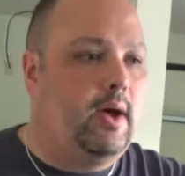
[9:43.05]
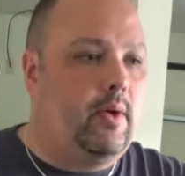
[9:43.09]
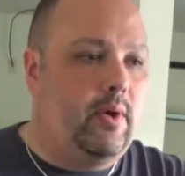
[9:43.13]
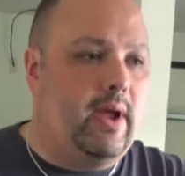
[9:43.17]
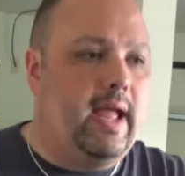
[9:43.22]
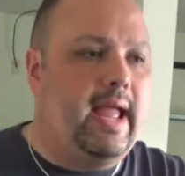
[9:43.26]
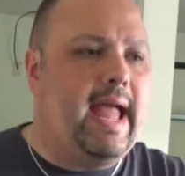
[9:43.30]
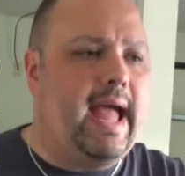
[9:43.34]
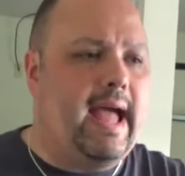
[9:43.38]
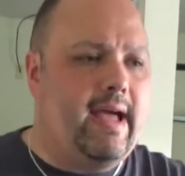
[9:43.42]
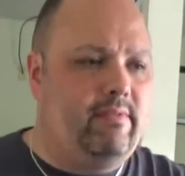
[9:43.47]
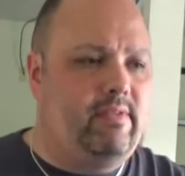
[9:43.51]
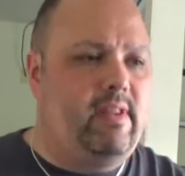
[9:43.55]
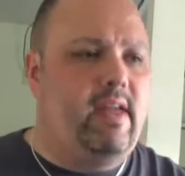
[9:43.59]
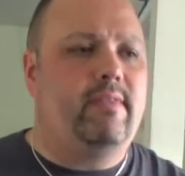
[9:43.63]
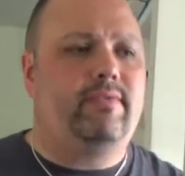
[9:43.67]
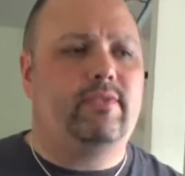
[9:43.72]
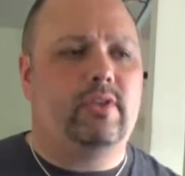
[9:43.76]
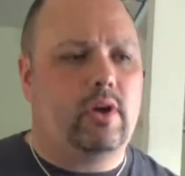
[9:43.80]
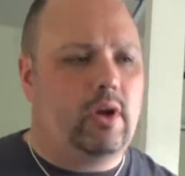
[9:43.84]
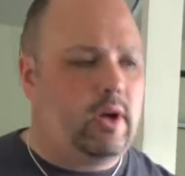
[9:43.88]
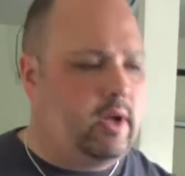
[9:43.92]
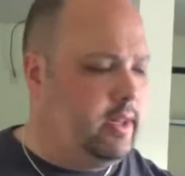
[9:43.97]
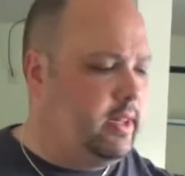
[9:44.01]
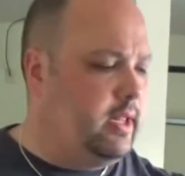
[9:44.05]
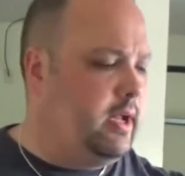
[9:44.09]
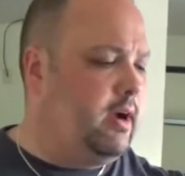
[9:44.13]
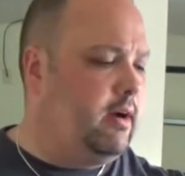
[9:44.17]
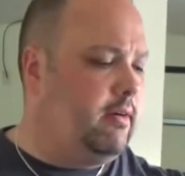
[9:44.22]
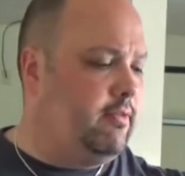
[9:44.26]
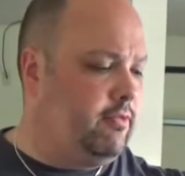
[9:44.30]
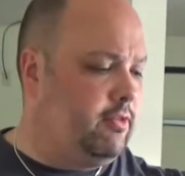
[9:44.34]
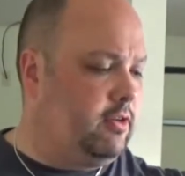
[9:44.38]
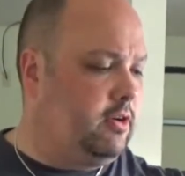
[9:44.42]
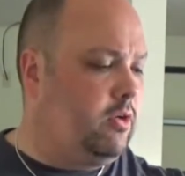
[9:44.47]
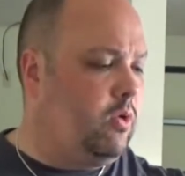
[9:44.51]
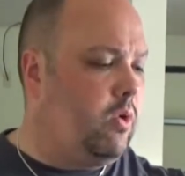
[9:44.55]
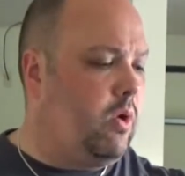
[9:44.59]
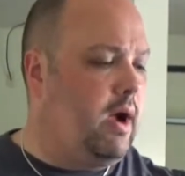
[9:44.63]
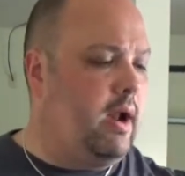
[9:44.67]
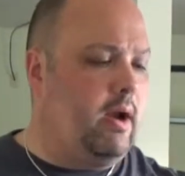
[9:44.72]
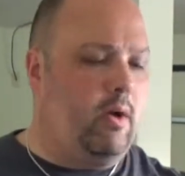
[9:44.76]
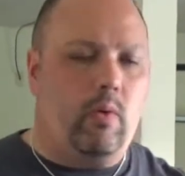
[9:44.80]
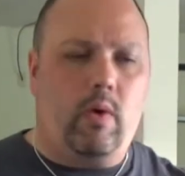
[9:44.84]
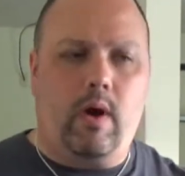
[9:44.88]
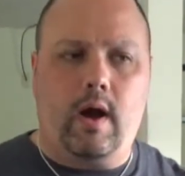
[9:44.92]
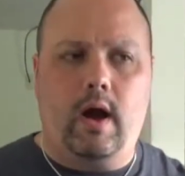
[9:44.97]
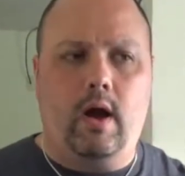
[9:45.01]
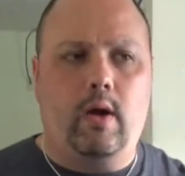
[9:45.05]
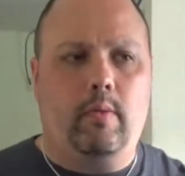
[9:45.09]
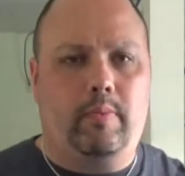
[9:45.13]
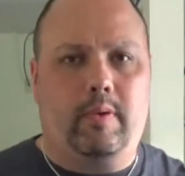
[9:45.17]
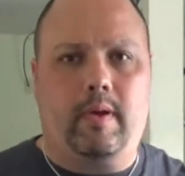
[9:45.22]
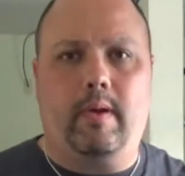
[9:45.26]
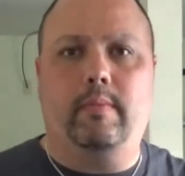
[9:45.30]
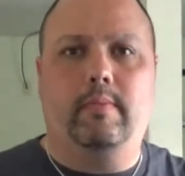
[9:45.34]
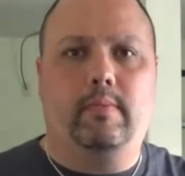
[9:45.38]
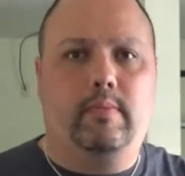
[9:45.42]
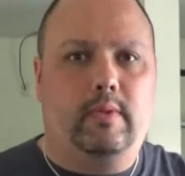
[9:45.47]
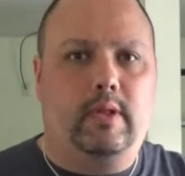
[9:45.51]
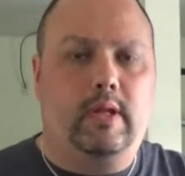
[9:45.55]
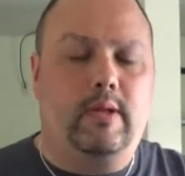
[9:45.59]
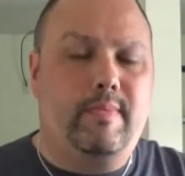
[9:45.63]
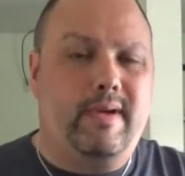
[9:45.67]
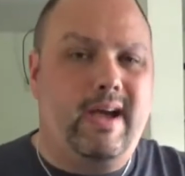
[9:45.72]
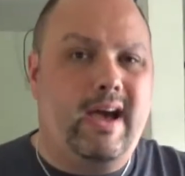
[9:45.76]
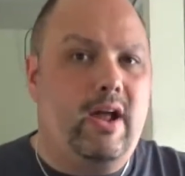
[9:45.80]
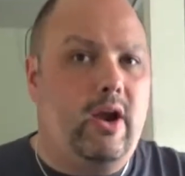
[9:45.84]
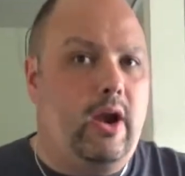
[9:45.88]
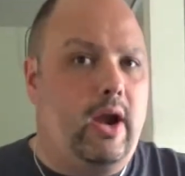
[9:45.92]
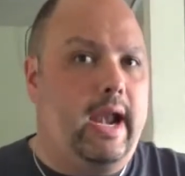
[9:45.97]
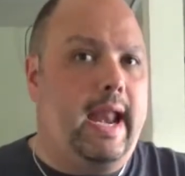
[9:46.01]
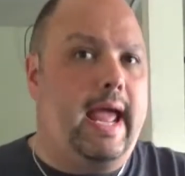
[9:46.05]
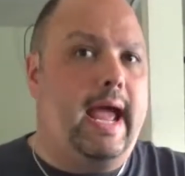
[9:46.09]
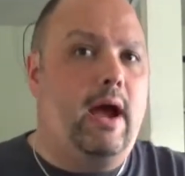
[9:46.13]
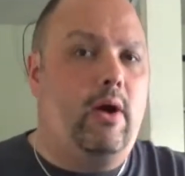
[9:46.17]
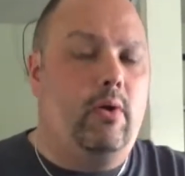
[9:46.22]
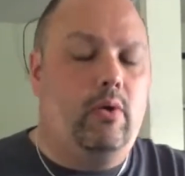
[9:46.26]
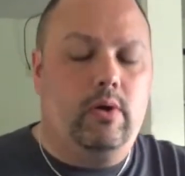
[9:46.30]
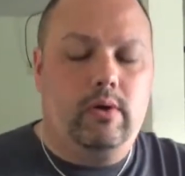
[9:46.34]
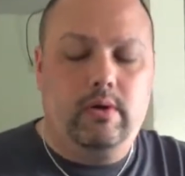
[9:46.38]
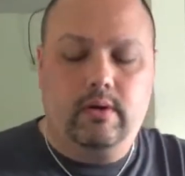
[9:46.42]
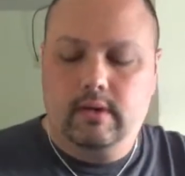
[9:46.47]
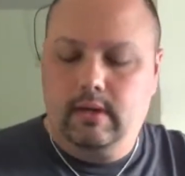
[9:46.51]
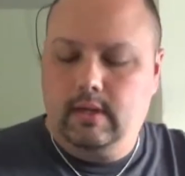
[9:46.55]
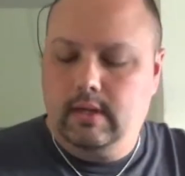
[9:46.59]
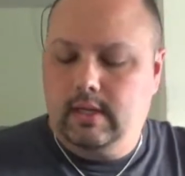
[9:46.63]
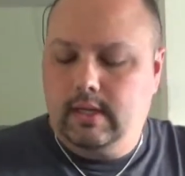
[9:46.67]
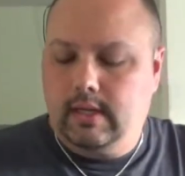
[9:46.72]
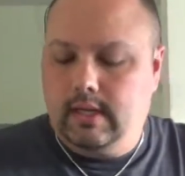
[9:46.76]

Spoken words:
We have left it on there for quite a while, probably about an hour.